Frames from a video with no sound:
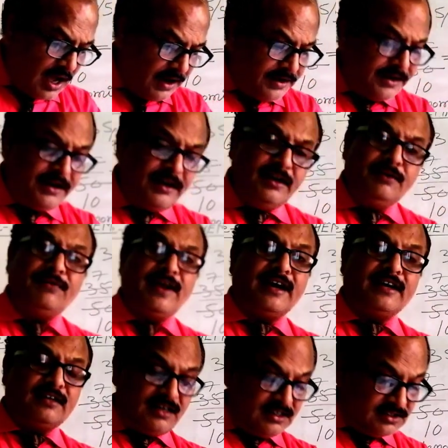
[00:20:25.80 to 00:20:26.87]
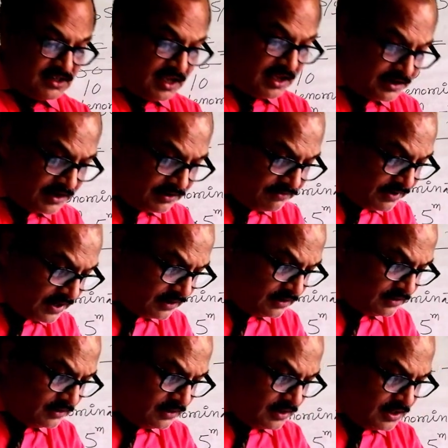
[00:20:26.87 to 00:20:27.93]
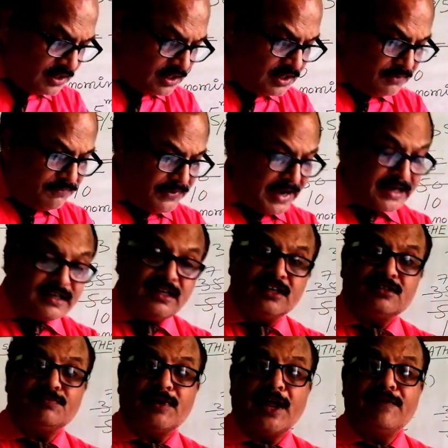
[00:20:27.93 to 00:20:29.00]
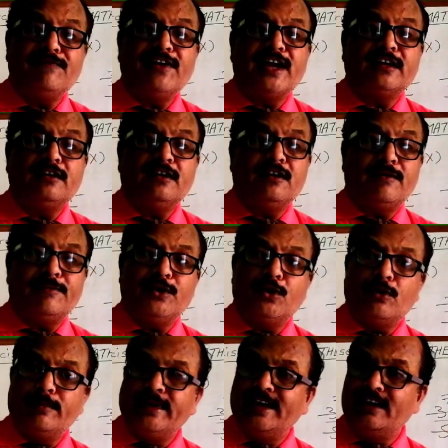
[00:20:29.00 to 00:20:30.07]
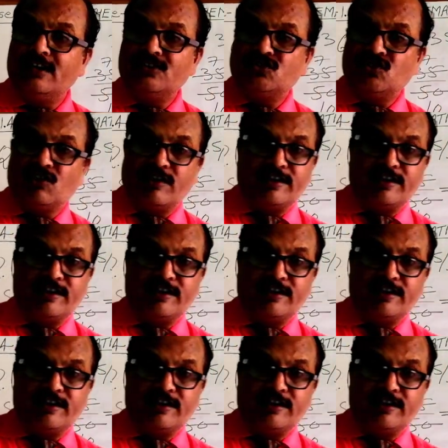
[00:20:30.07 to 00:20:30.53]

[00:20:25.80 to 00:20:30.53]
already factors are given. If prime factor of denominator is